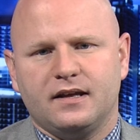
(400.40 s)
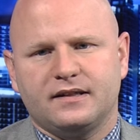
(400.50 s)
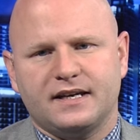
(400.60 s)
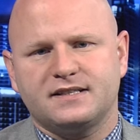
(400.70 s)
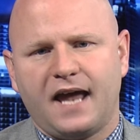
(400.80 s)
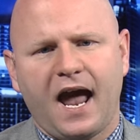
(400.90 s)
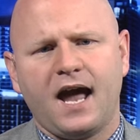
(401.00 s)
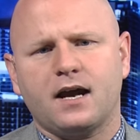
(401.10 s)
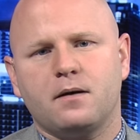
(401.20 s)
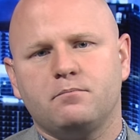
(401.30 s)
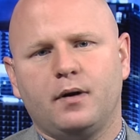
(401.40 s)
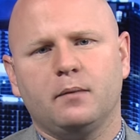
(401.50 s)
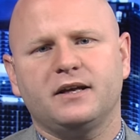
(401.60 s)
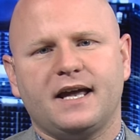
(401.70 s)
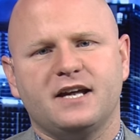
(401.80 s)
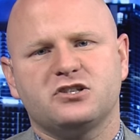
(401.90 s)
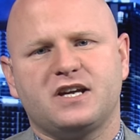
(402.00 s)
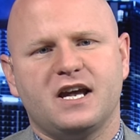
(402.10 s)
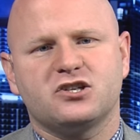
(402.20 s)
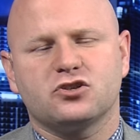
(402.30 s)
They attack public
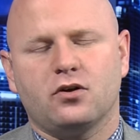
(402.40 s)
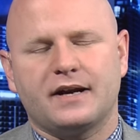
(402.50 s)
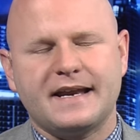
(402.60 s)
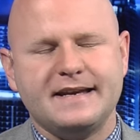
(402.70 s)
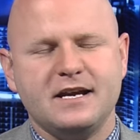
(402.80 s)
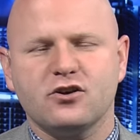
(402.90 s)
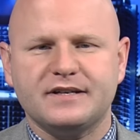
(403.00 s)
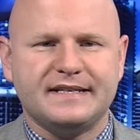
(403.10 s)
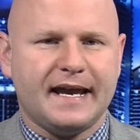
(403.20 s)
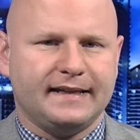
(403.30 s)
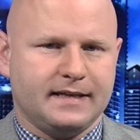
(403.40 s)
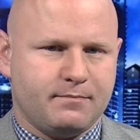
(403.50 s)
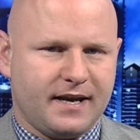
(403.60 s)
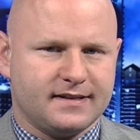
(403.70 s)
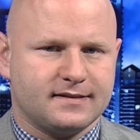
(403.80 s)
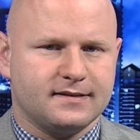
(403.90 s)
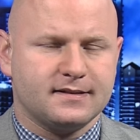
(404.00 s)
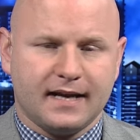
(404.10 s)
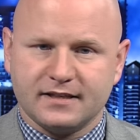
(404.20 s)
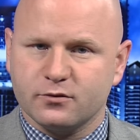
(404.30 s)
education on a near daily basis,
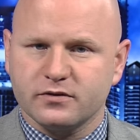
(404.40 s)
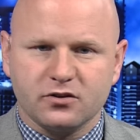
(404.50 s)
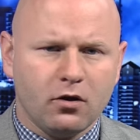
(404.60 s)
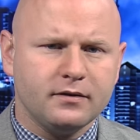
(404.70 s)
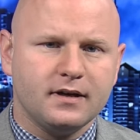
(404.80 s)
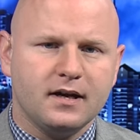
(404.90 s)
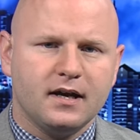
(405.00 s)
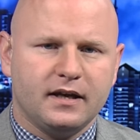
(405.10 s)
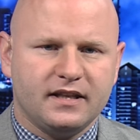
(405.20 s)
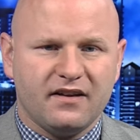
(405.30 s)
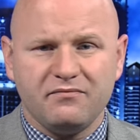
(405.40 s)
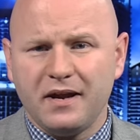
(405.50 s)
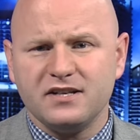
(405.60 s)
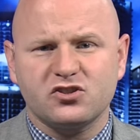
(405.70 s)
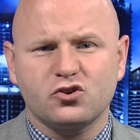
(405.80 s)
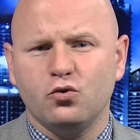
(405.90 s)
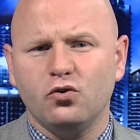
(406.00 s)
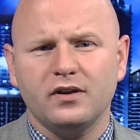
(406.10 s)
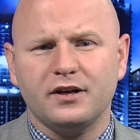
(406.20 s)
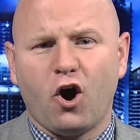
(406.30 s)
and as a result, they've made
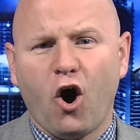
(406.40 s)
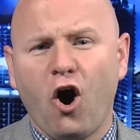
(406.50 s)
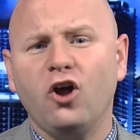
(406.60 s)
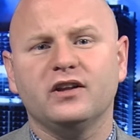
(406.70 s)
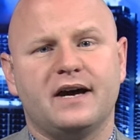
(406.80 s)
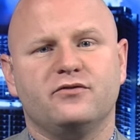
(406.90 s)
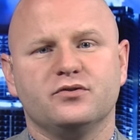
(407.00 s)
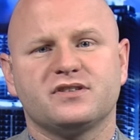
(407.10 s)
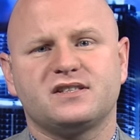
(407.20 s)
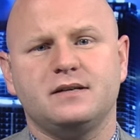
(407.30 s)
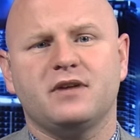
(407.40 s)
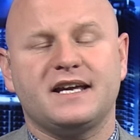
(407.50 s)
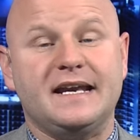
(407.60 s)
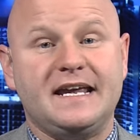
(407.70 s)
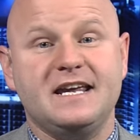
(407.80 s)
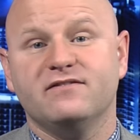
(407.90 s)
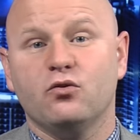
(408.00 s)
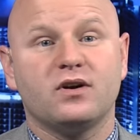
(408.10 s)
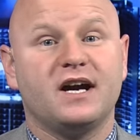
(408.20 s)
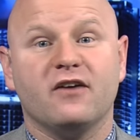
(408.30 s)
school at all levels seem like an
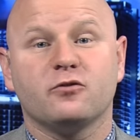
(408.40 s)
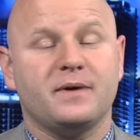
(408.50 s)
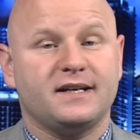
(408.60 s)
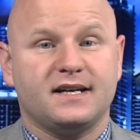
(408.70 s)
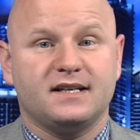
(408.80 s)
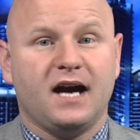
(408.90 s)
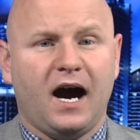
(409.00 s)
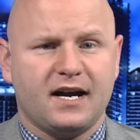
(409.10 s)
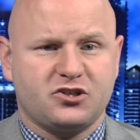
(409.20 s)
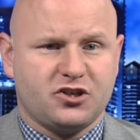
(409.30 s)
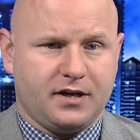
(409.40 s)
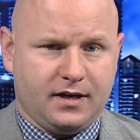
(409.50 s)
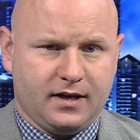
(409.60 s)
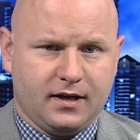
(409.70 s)
evil government concoction.